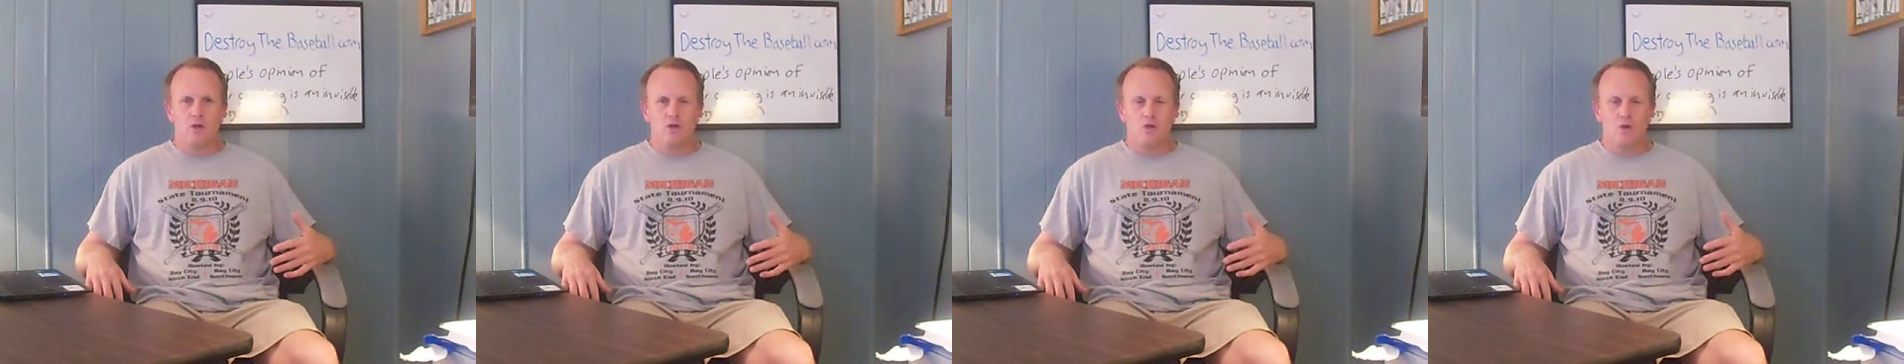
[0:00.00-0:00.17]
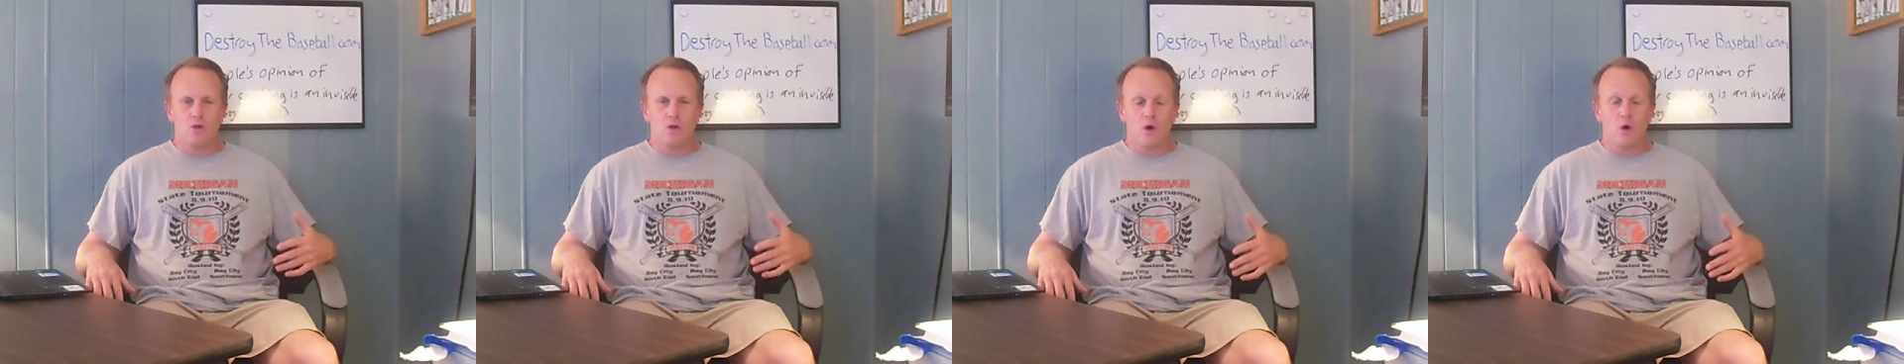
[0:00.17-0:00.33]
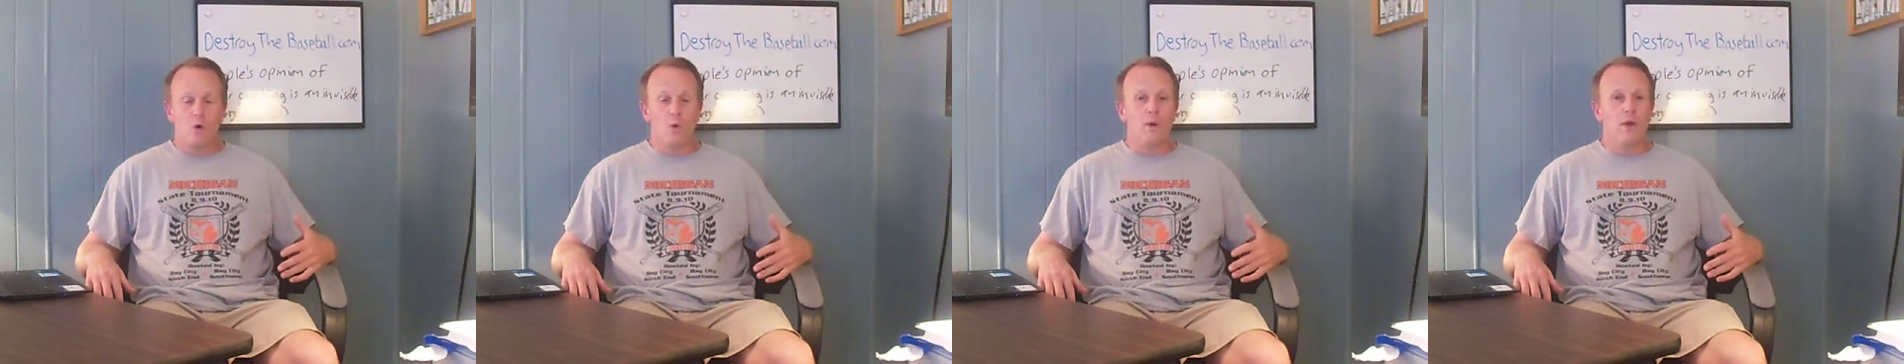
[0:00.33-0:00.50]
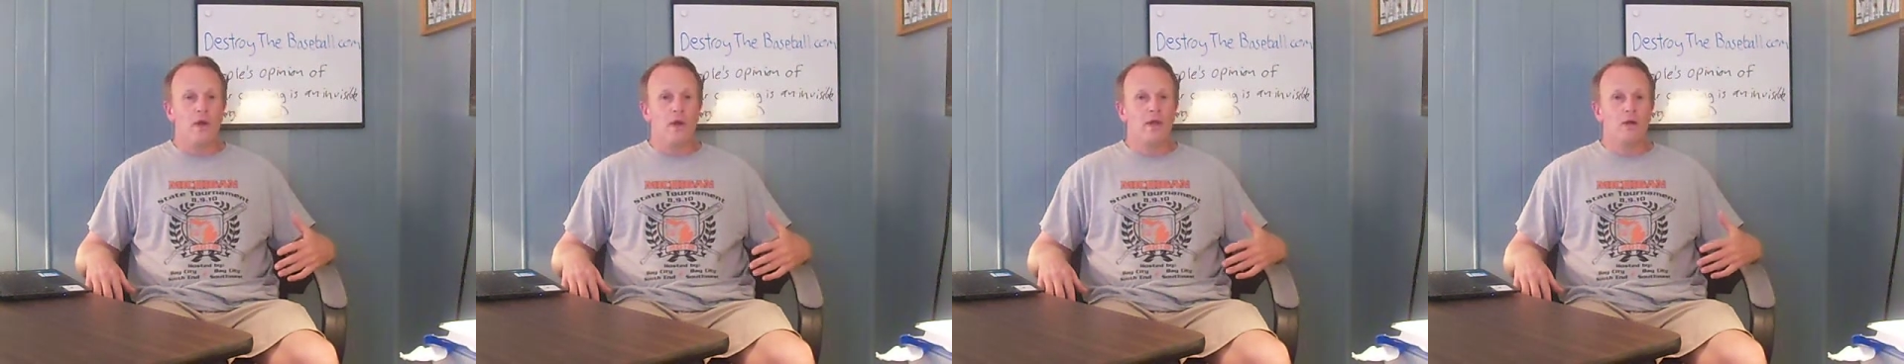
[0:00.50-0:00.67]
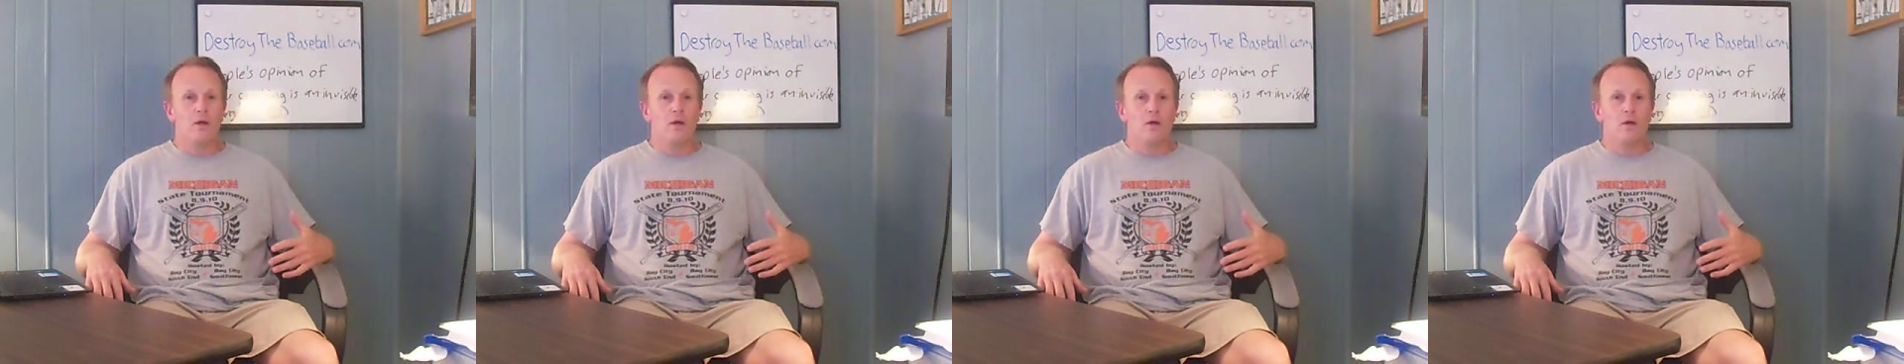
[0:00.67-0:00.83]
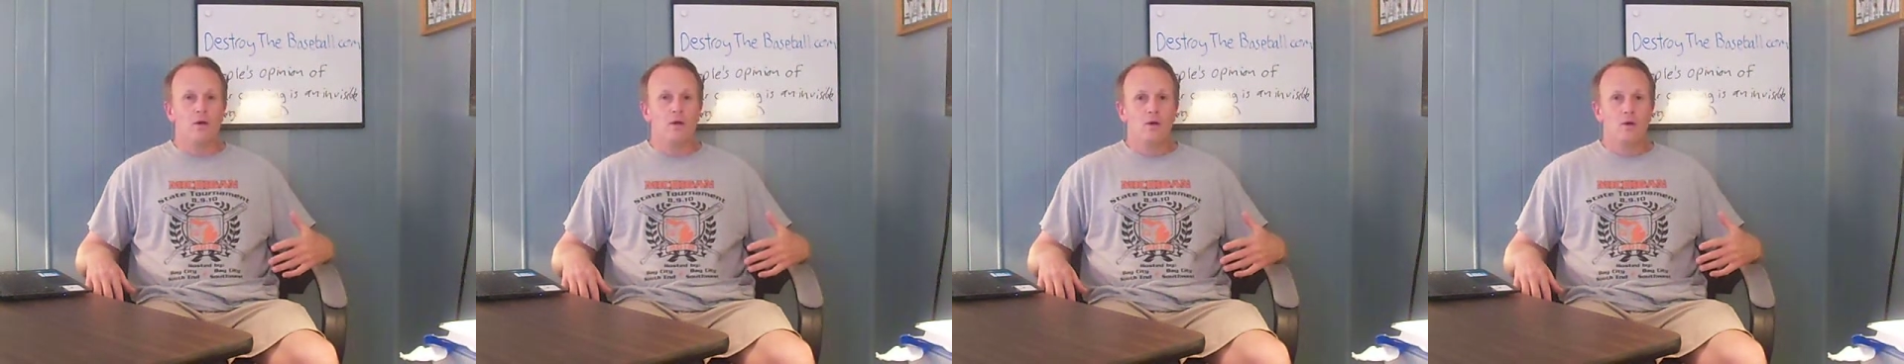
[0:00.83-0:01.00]

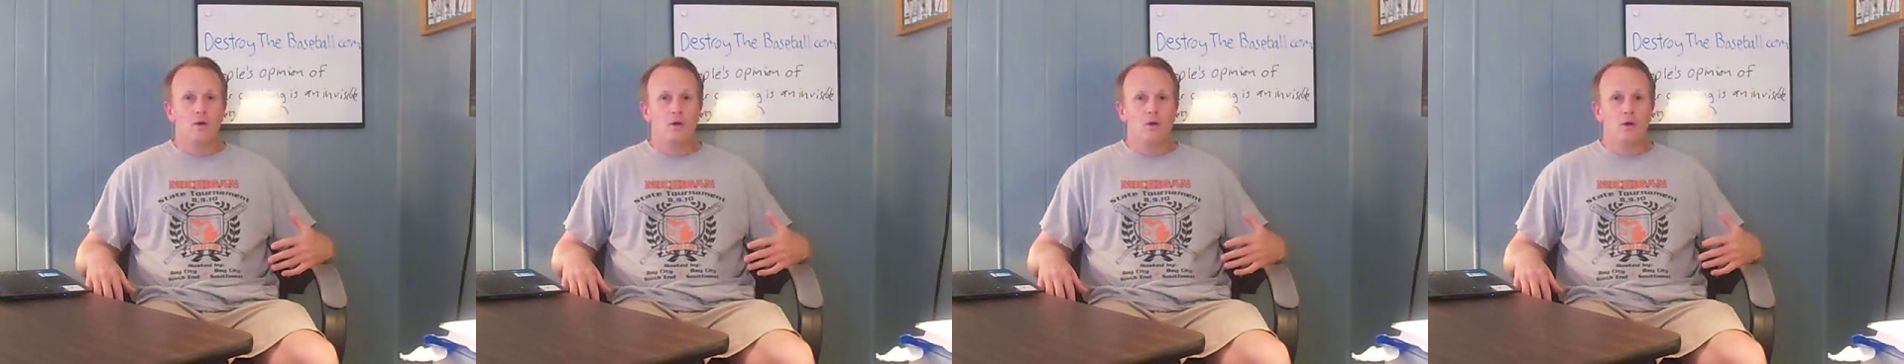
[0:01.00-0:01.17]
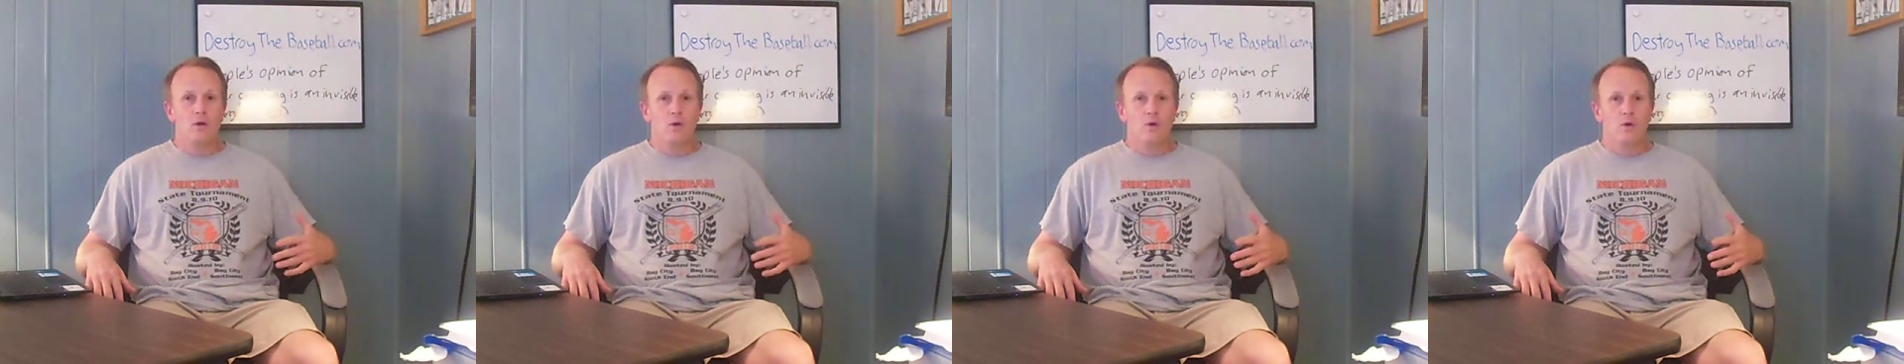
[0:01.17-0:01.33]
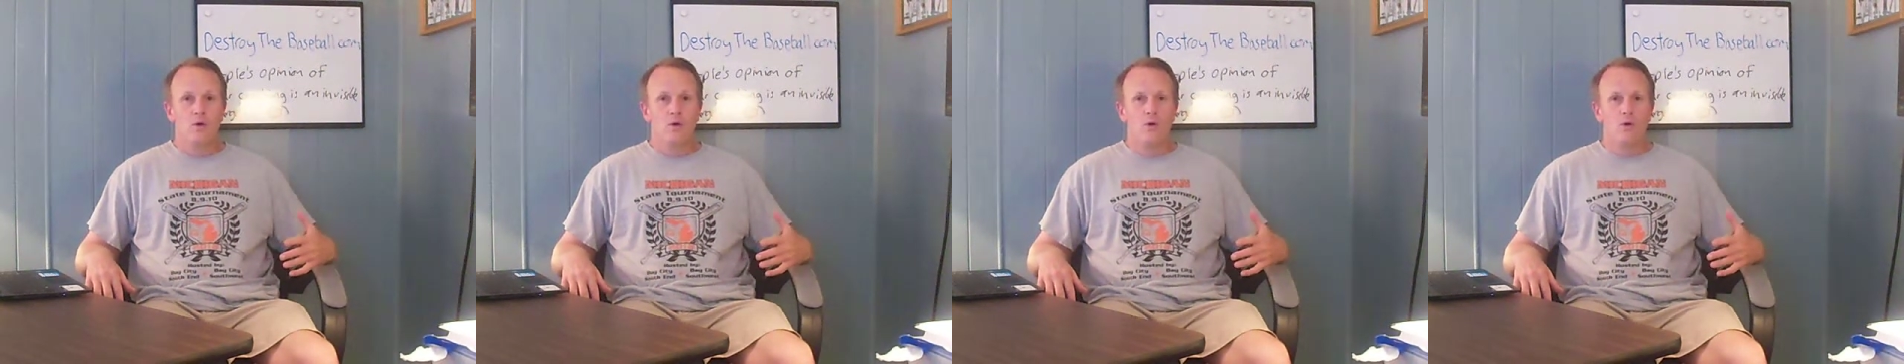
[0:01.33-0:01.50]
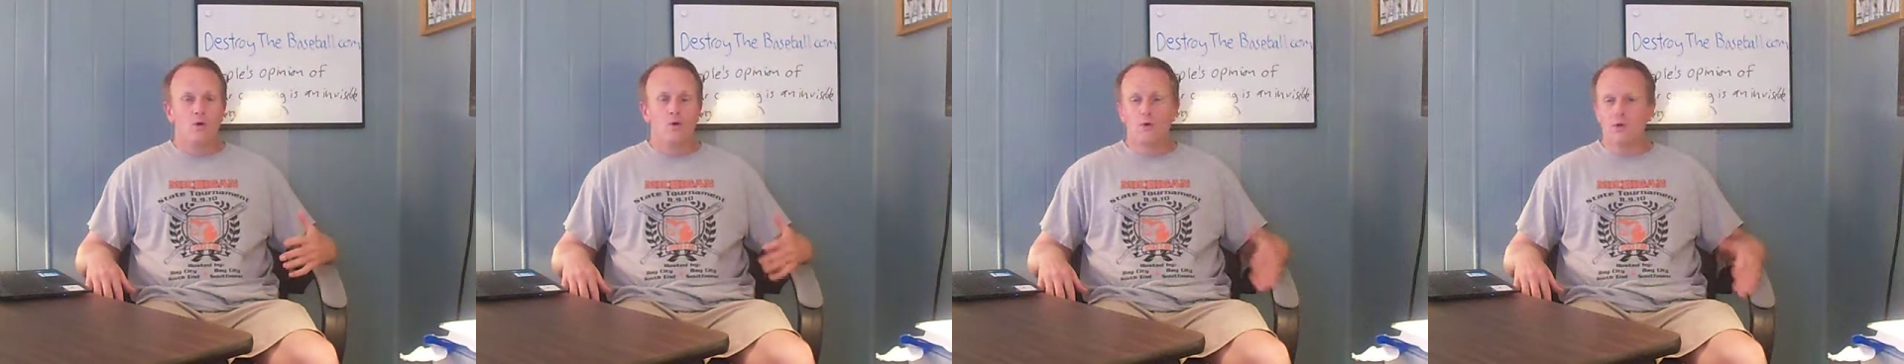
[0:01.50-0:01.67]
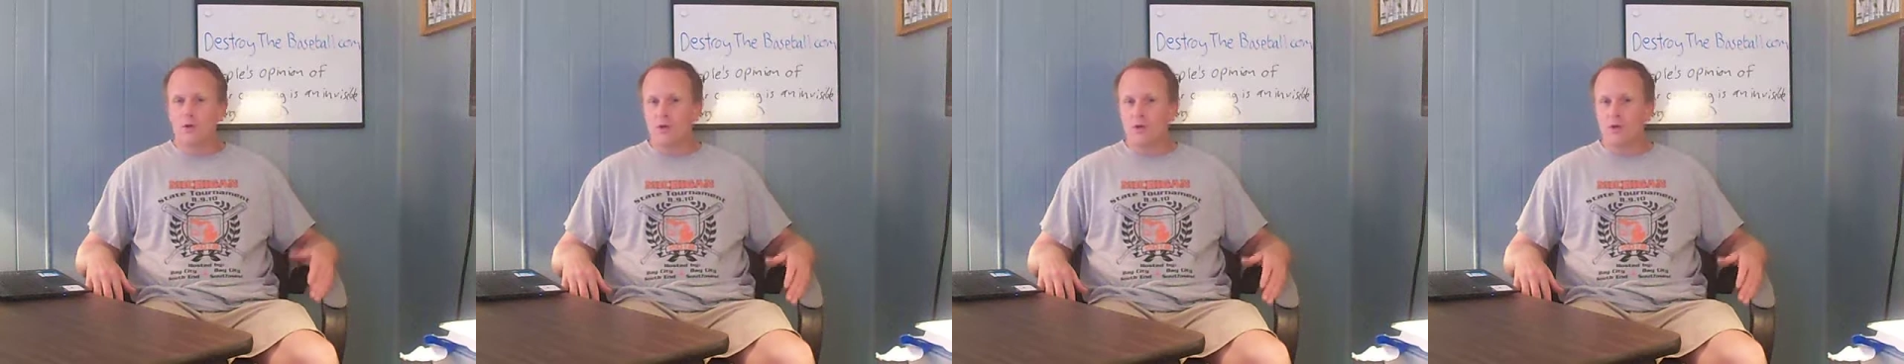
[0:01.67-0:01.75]
knowing who